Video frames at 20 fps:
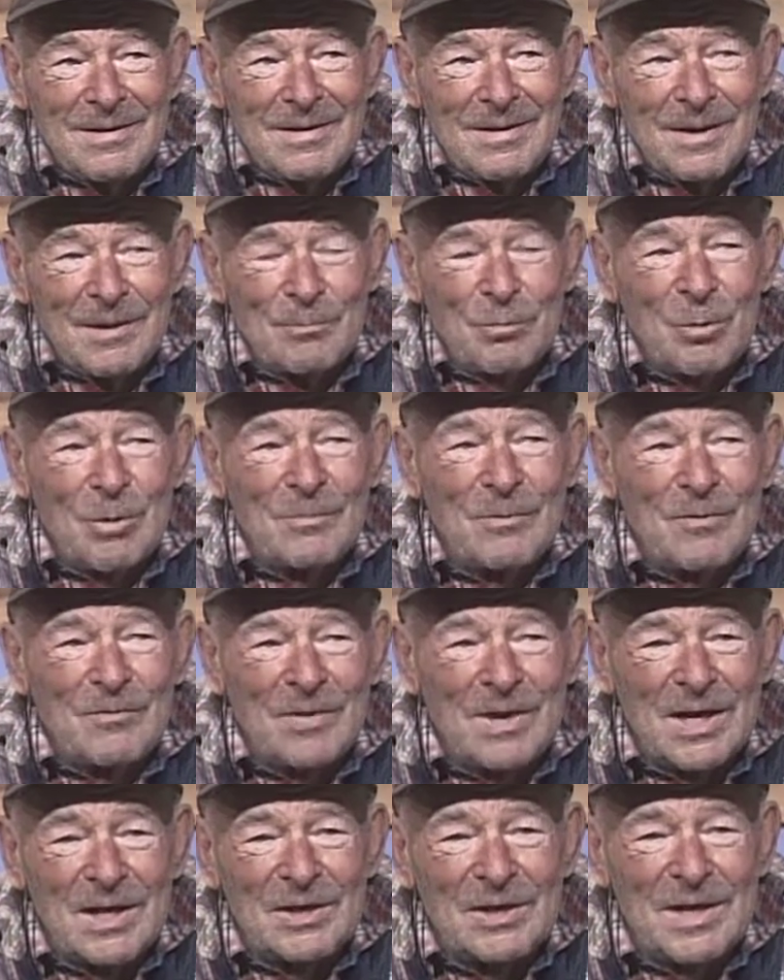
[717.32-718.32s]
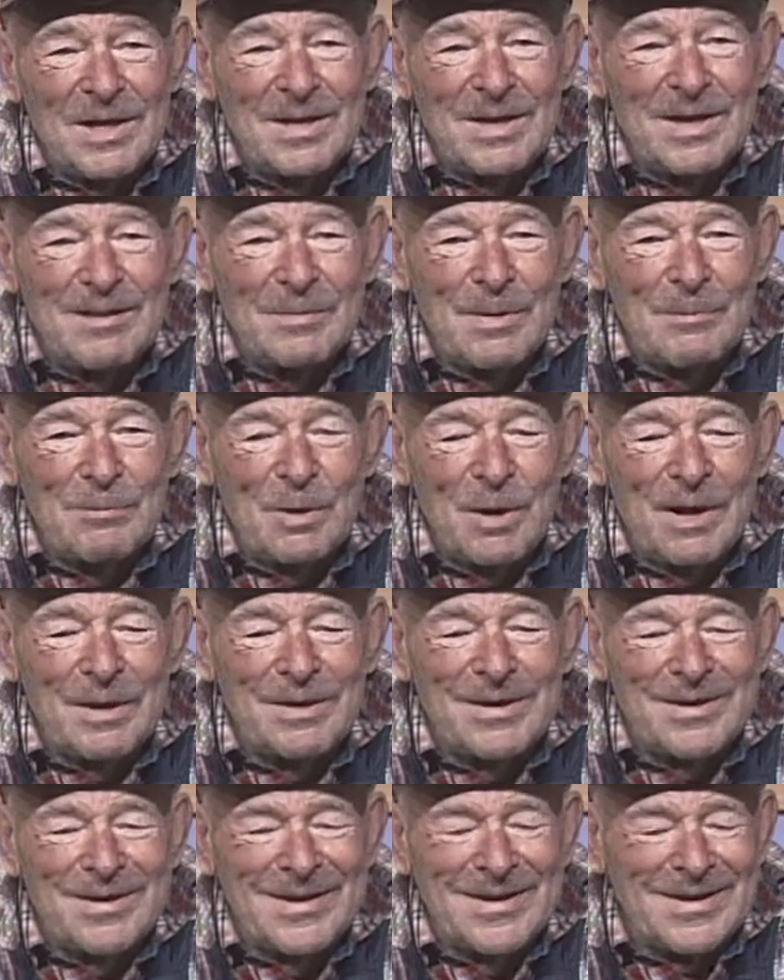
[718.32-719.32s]
I pulled my flashlight out of my
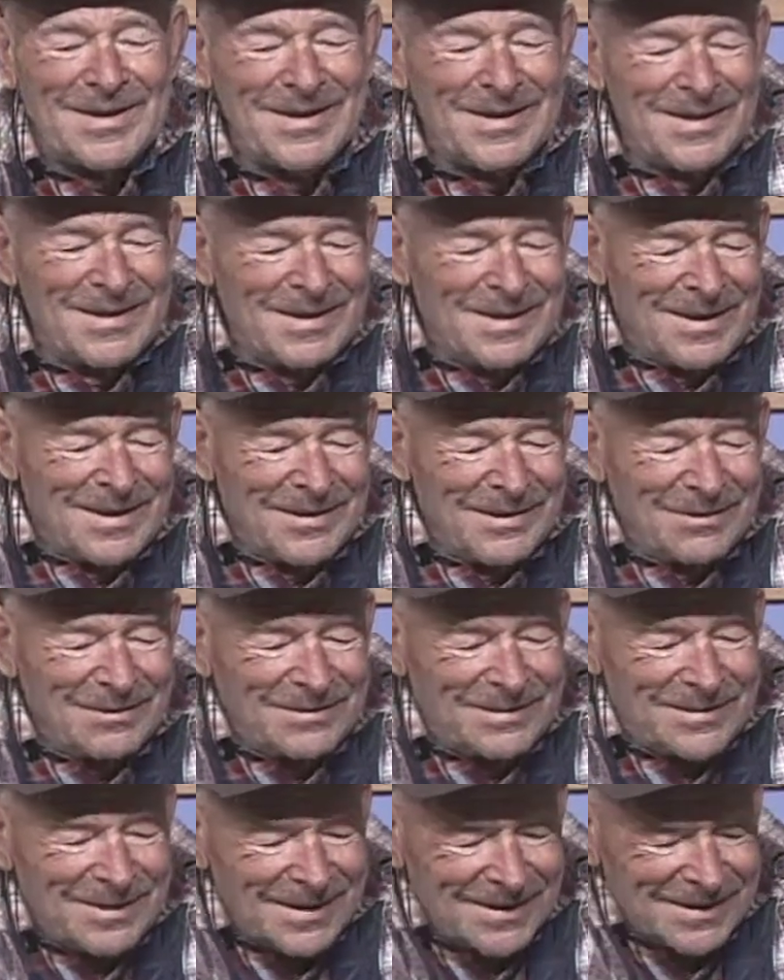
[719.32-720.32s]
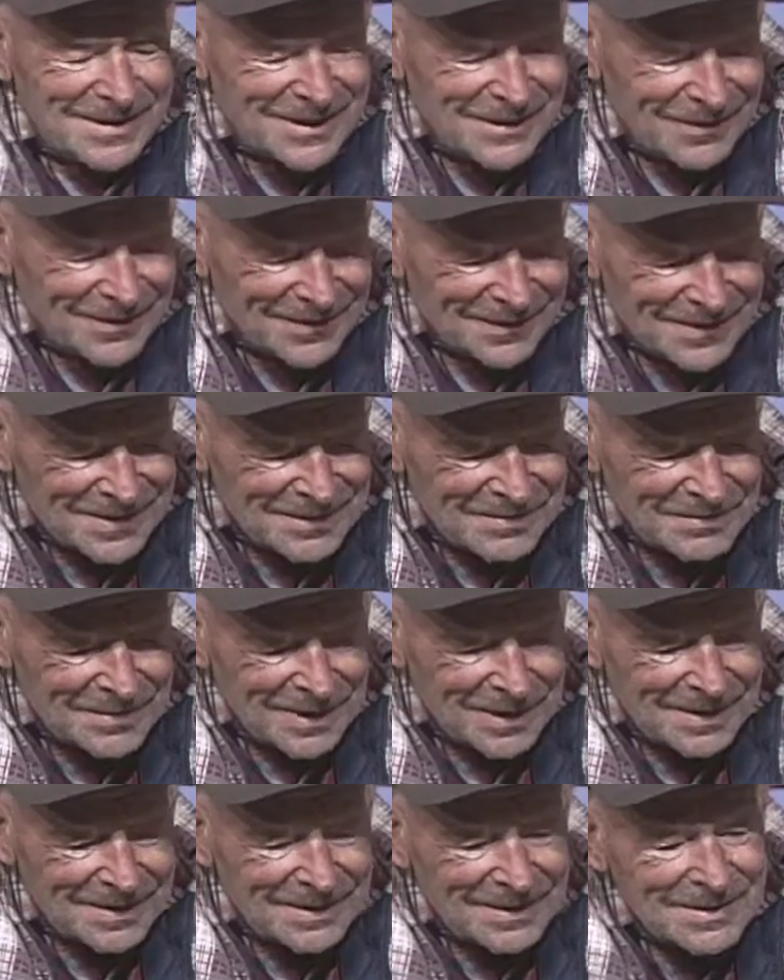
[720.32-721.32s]
pocket, looked down here on
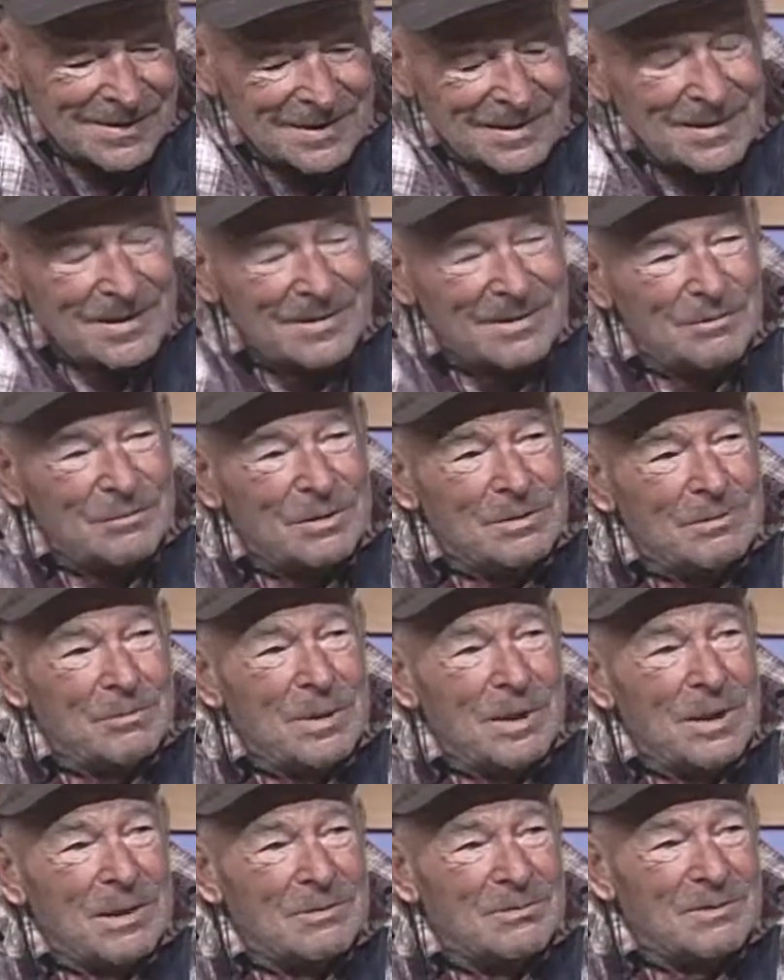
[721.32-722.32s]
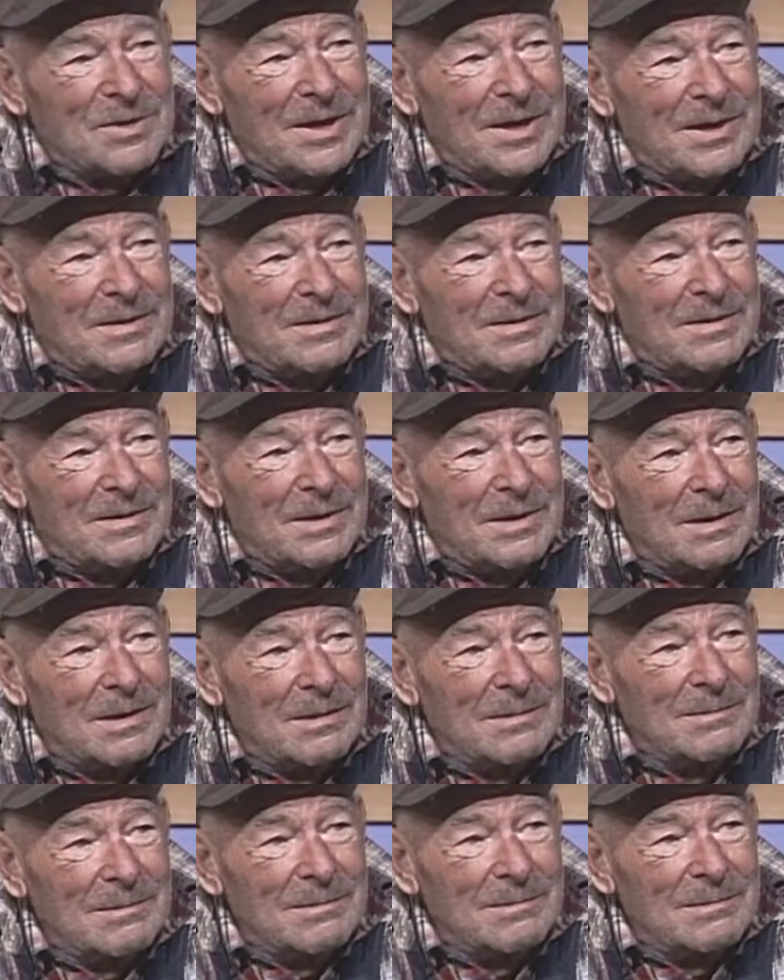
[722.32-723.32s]
side, and there was a bear standing
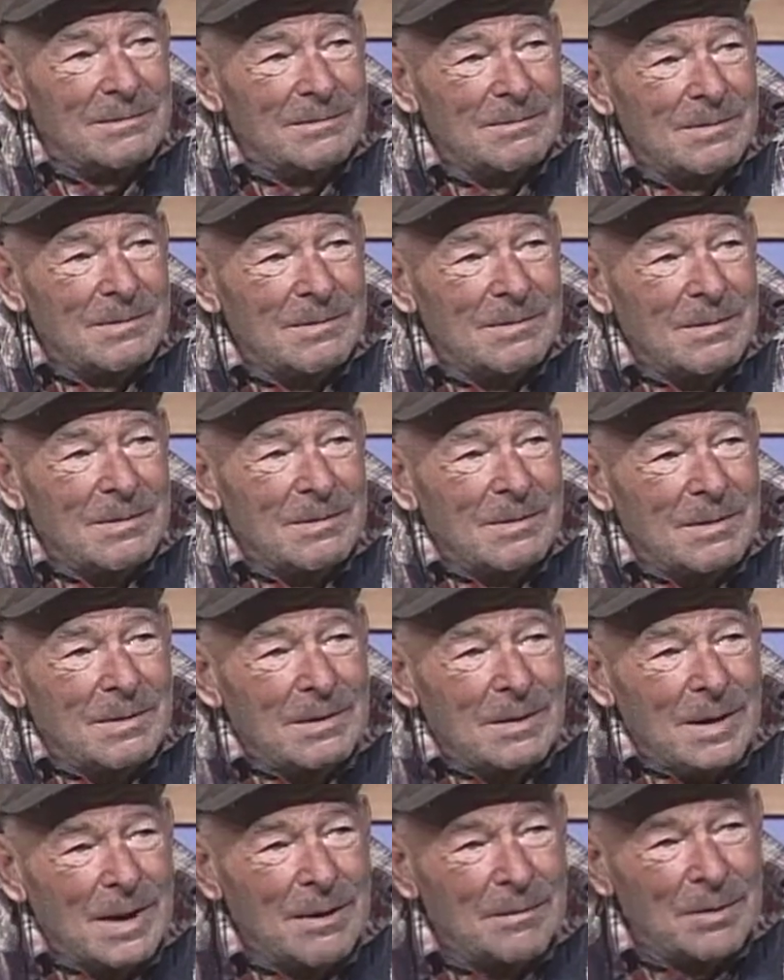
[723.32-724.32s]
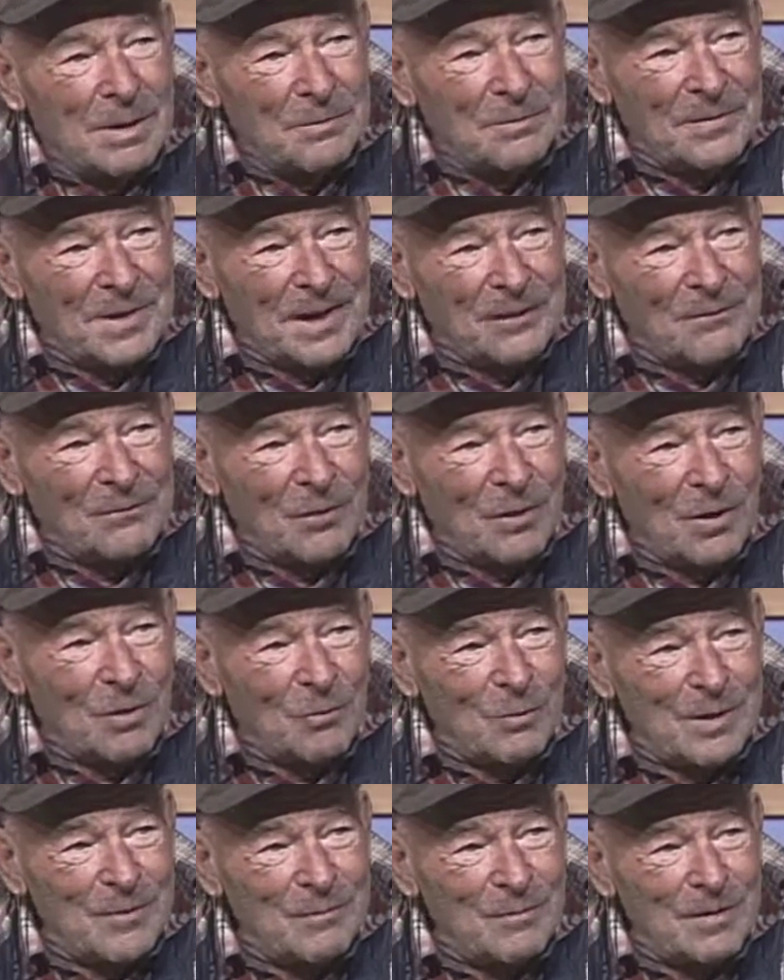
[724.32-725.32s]
there, about that far
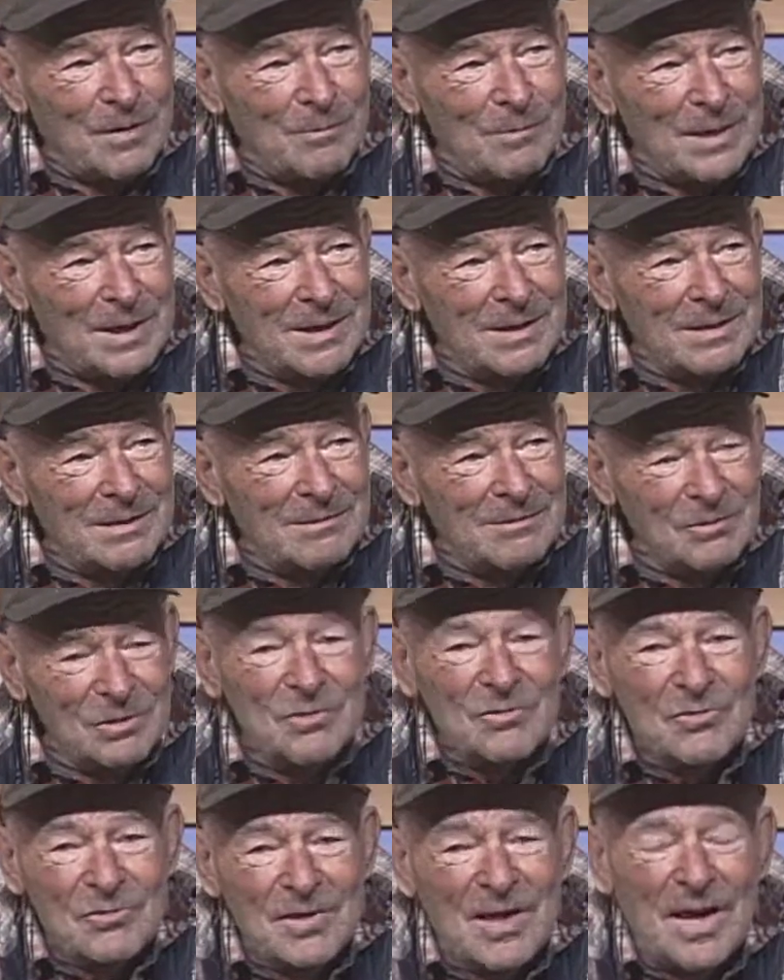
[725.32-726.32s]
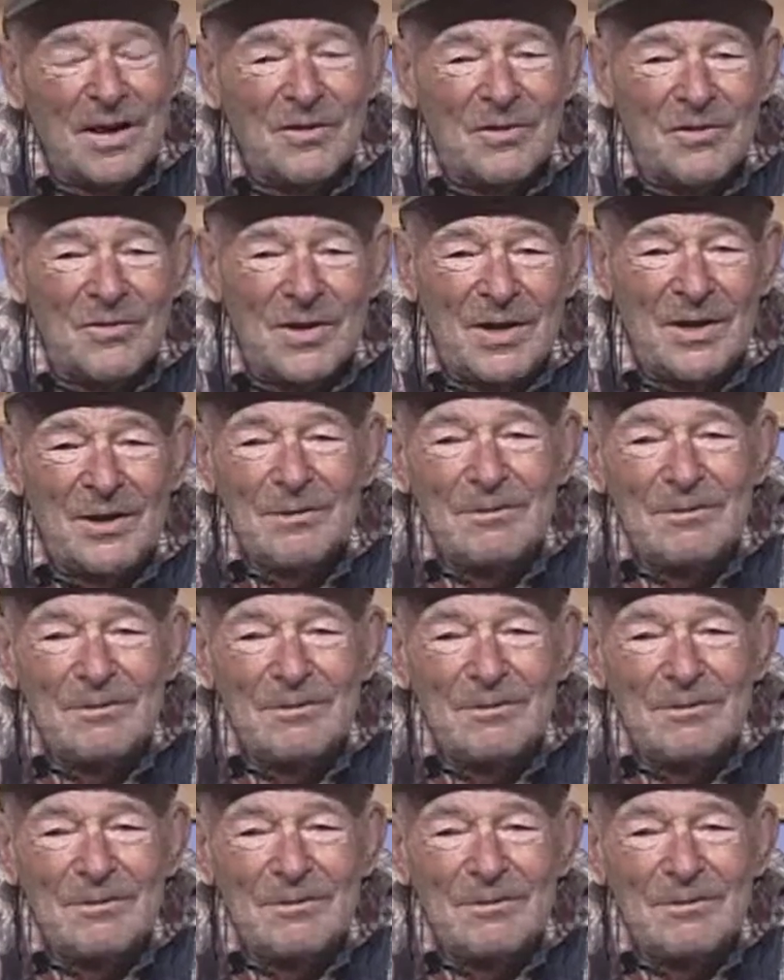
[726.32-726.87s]
away from me, just standing there.